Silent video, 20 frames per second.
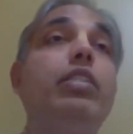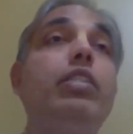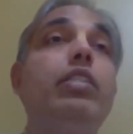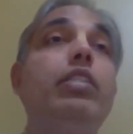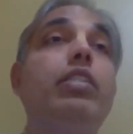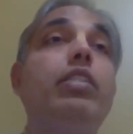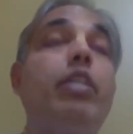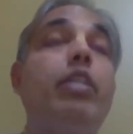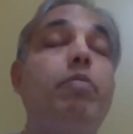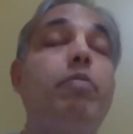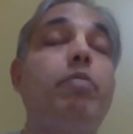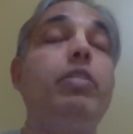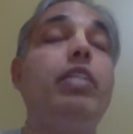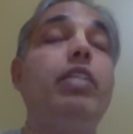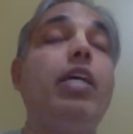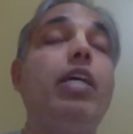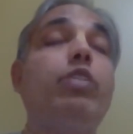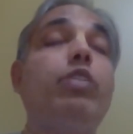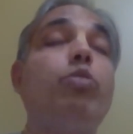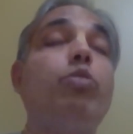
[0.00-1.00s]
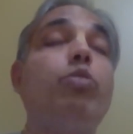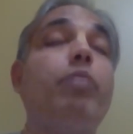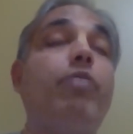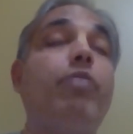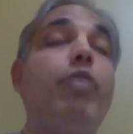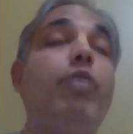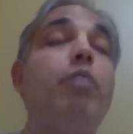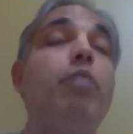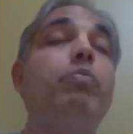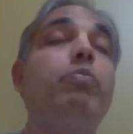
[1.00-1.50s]
That means he has to
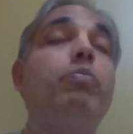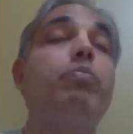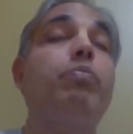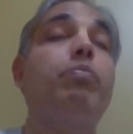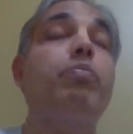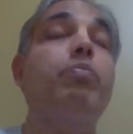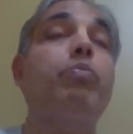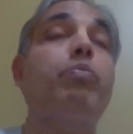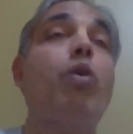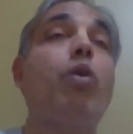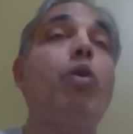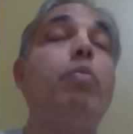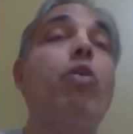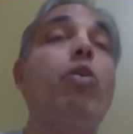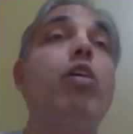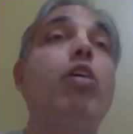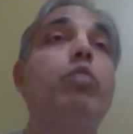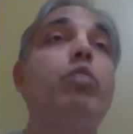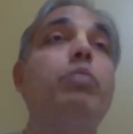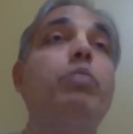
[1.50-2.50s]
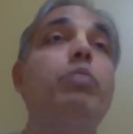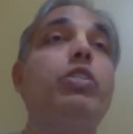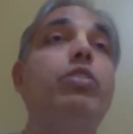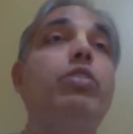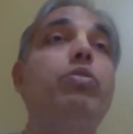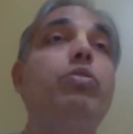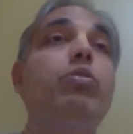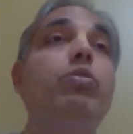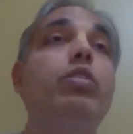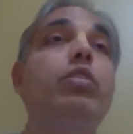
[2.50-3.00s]
perform proper
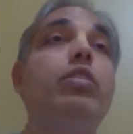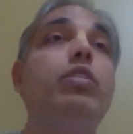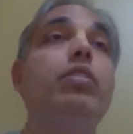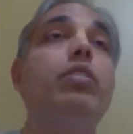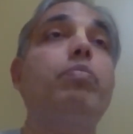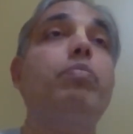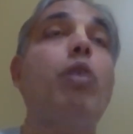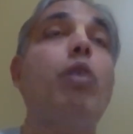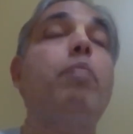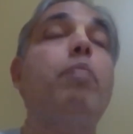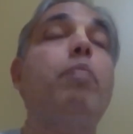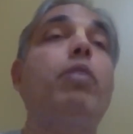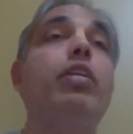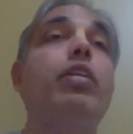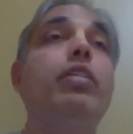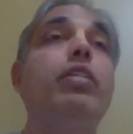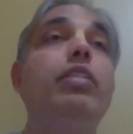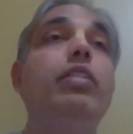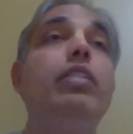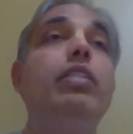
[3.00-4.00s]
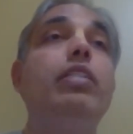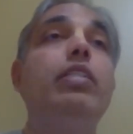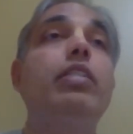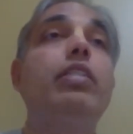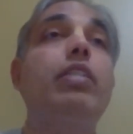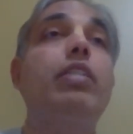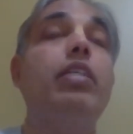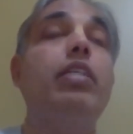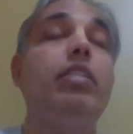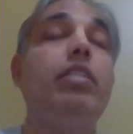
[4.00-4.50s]
occupation duty properly.
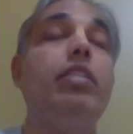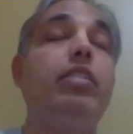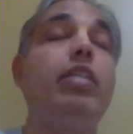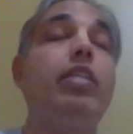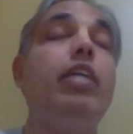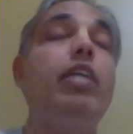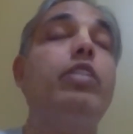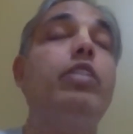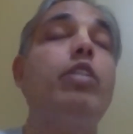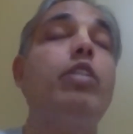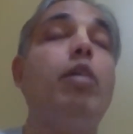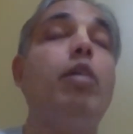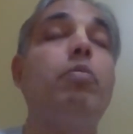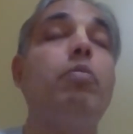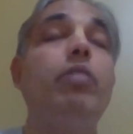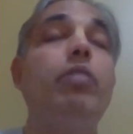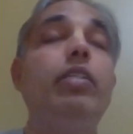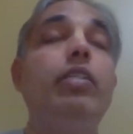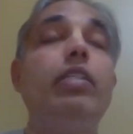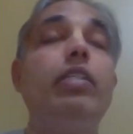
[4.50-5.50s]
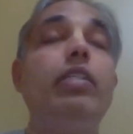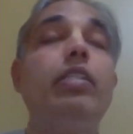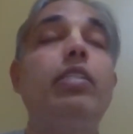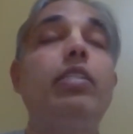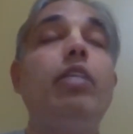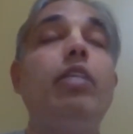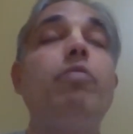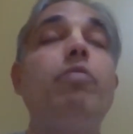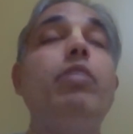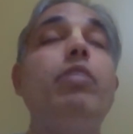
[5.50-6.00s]
That is the child's job.
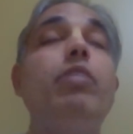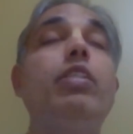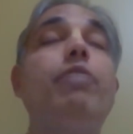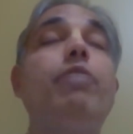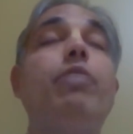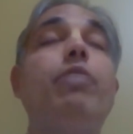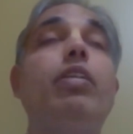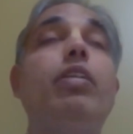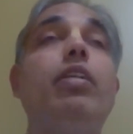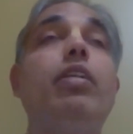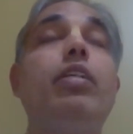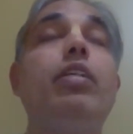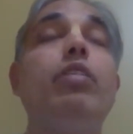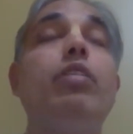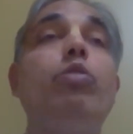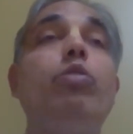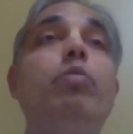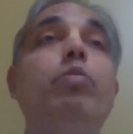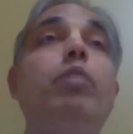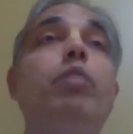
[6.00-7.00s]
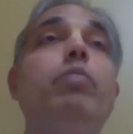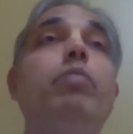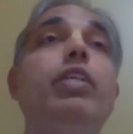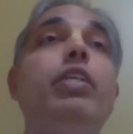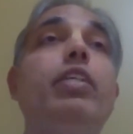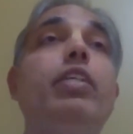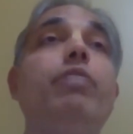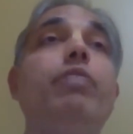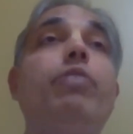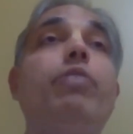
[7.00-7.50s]
Same way for the human
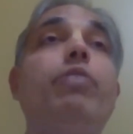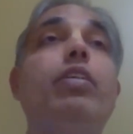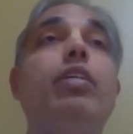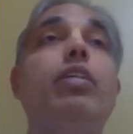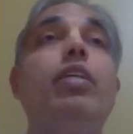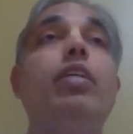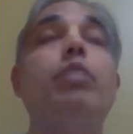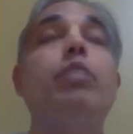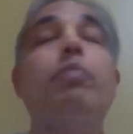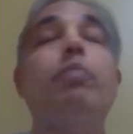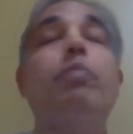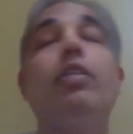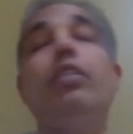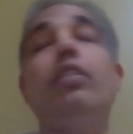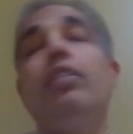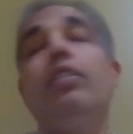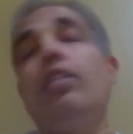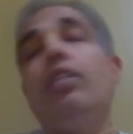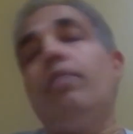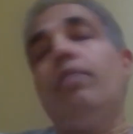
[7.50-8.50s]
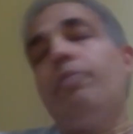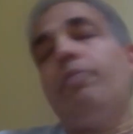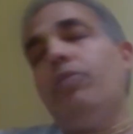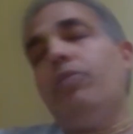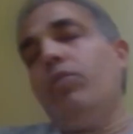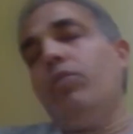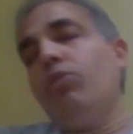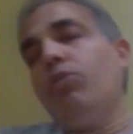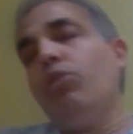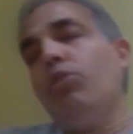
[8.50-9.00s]
being, especially those
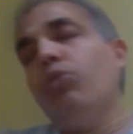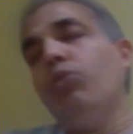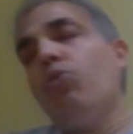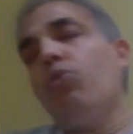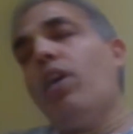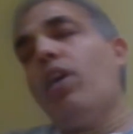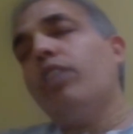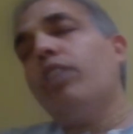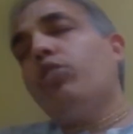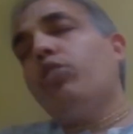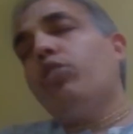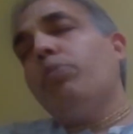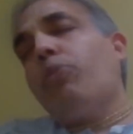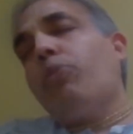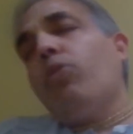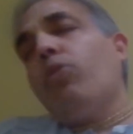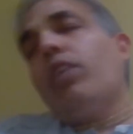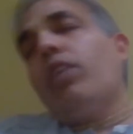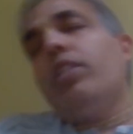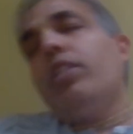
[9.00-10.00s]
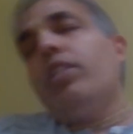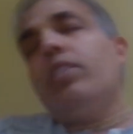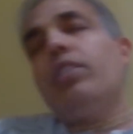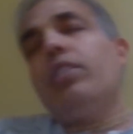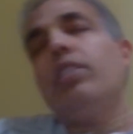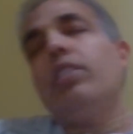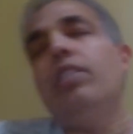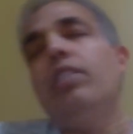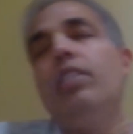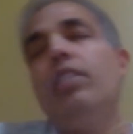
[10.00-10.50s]
who want to
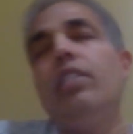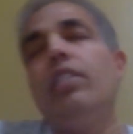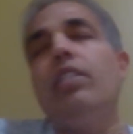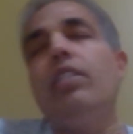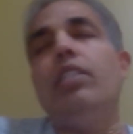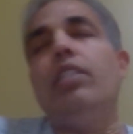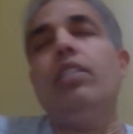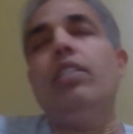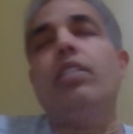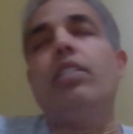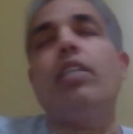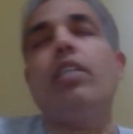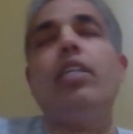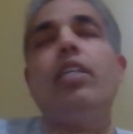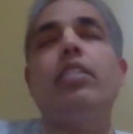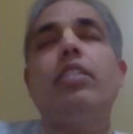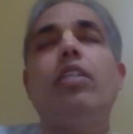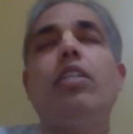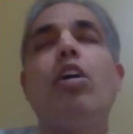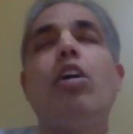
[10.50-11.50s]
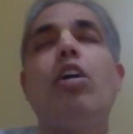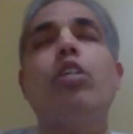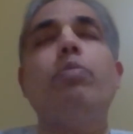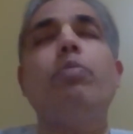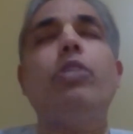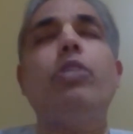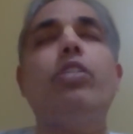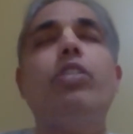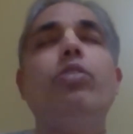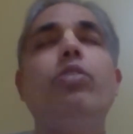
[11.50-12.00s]
progress, in this case, the
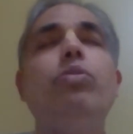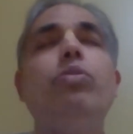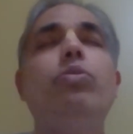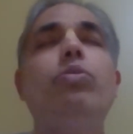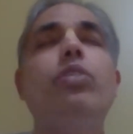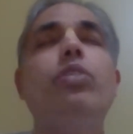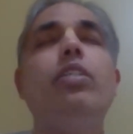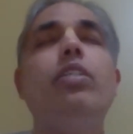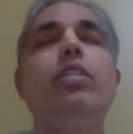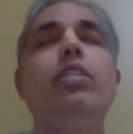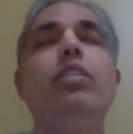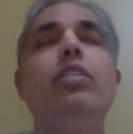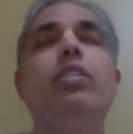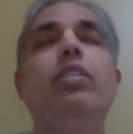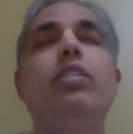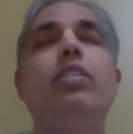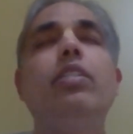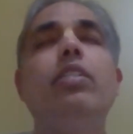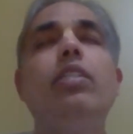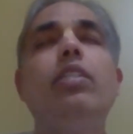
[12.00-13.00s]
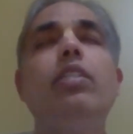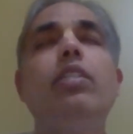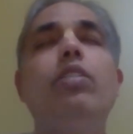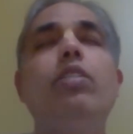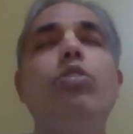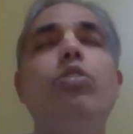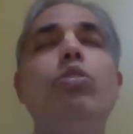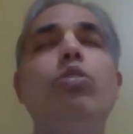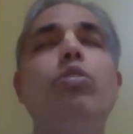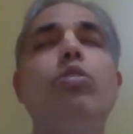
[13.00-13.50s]
occupation duty is
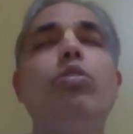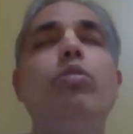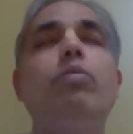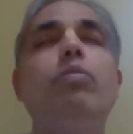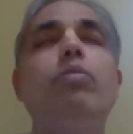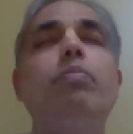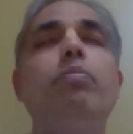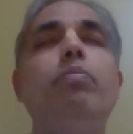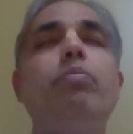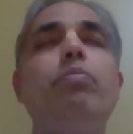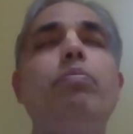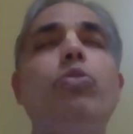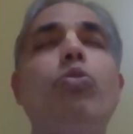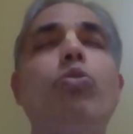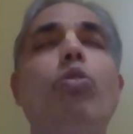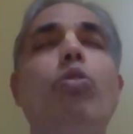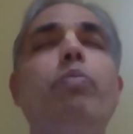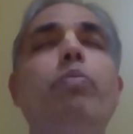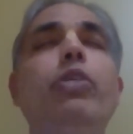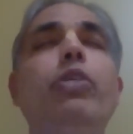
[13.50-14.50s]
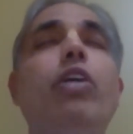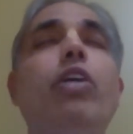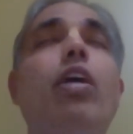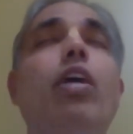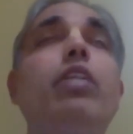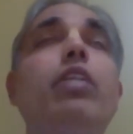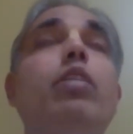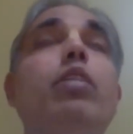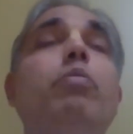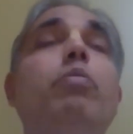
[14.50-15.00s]
to go
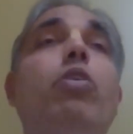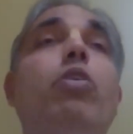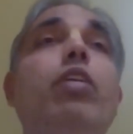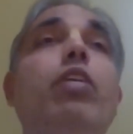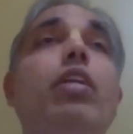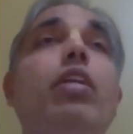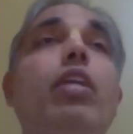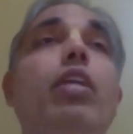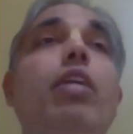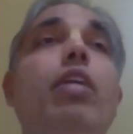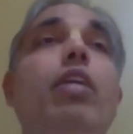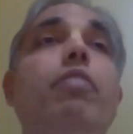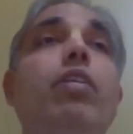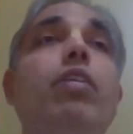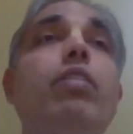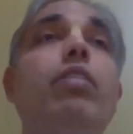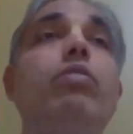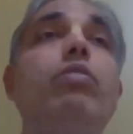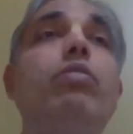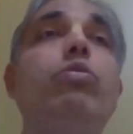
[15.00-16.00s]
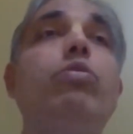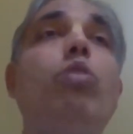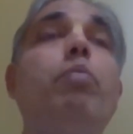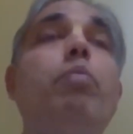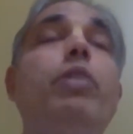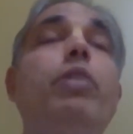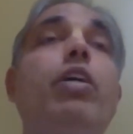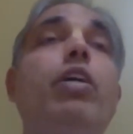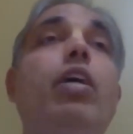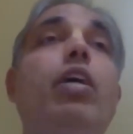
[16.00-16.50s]
beyond the bodily level, go
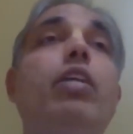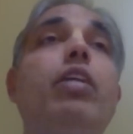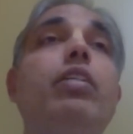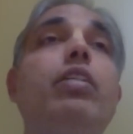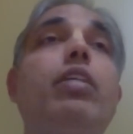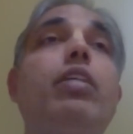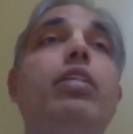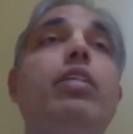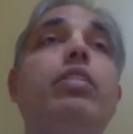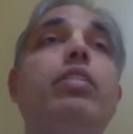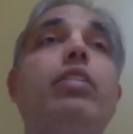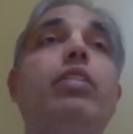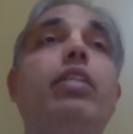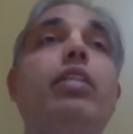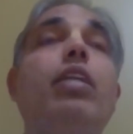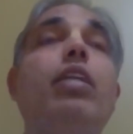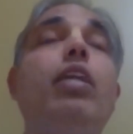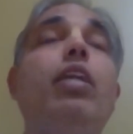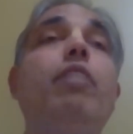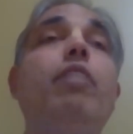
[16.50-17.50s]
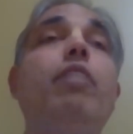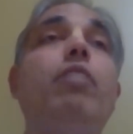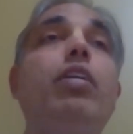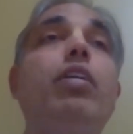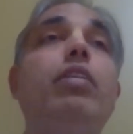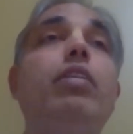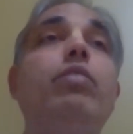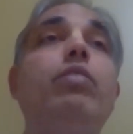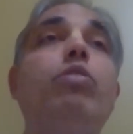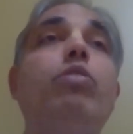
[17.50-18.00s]
beyond the subtle
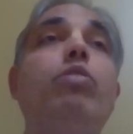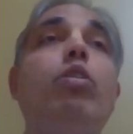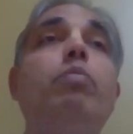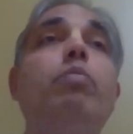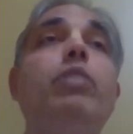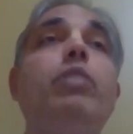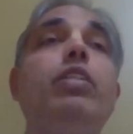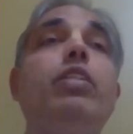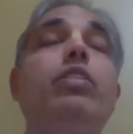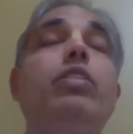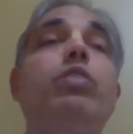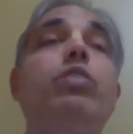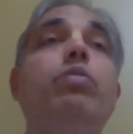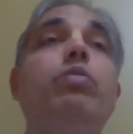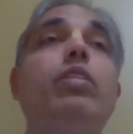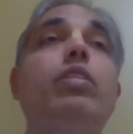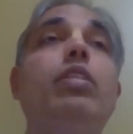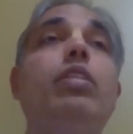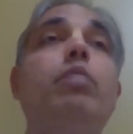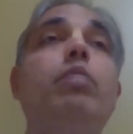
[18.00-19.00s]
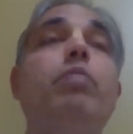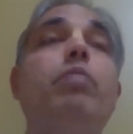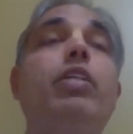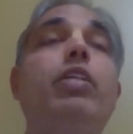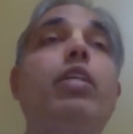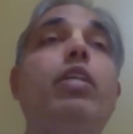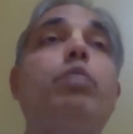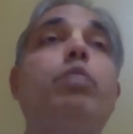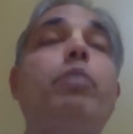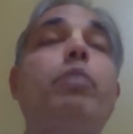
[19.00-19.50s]
level. Don't be situated on the
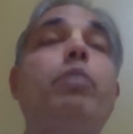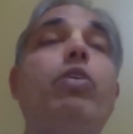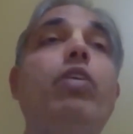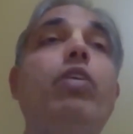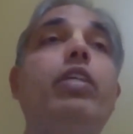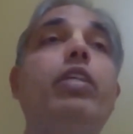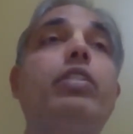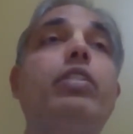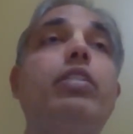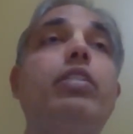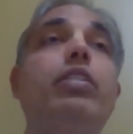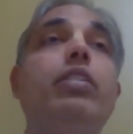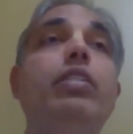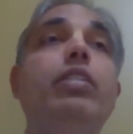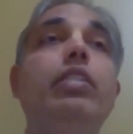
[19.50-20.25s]
mental speculation.